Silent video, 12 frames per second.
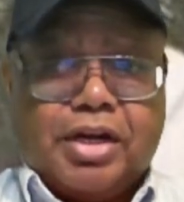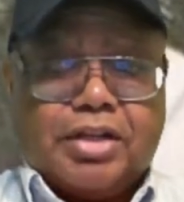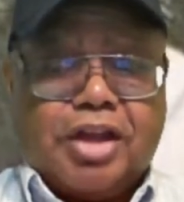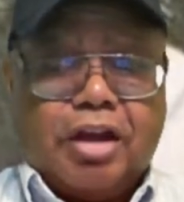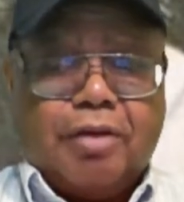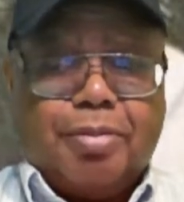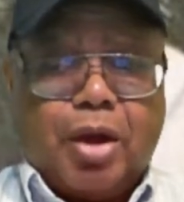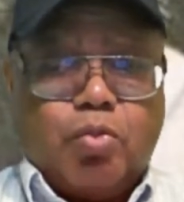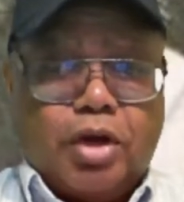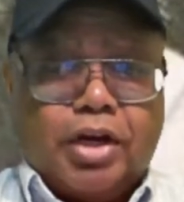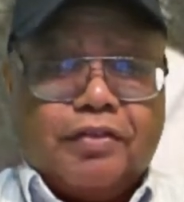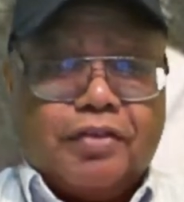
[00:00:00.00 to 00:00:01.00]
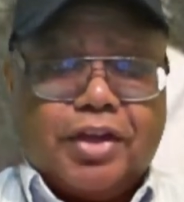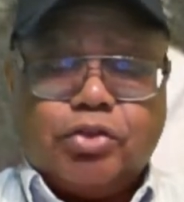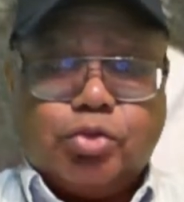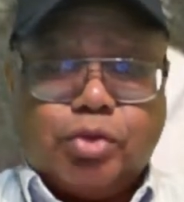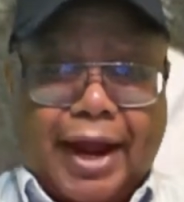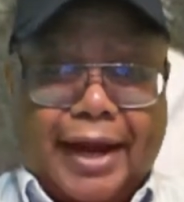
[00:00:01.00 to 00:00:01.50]
We're going to talk about one
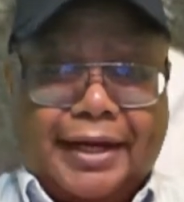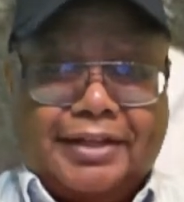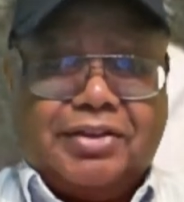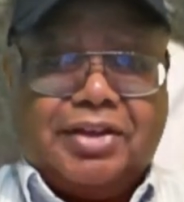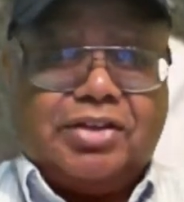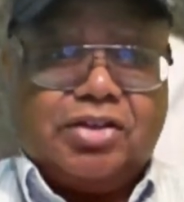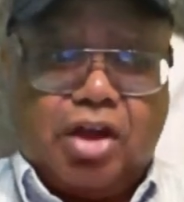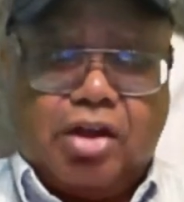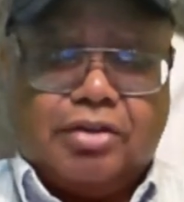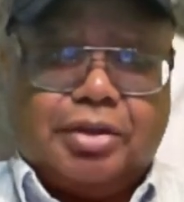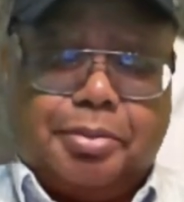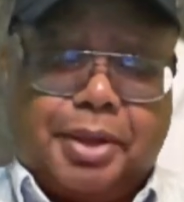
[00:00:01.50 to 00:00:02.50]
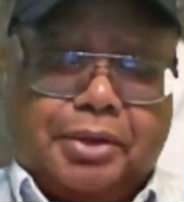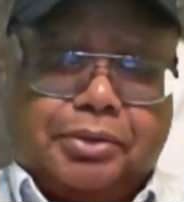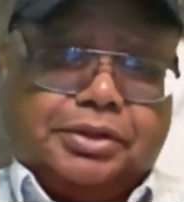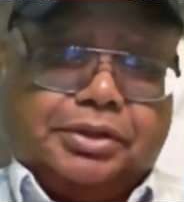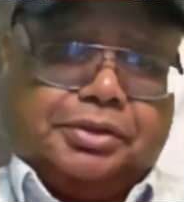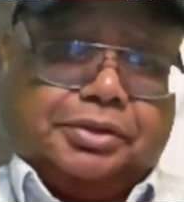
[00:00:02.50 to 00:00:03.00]
of his writings he talked
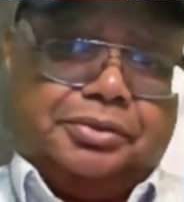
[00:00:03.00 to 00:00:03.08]
about.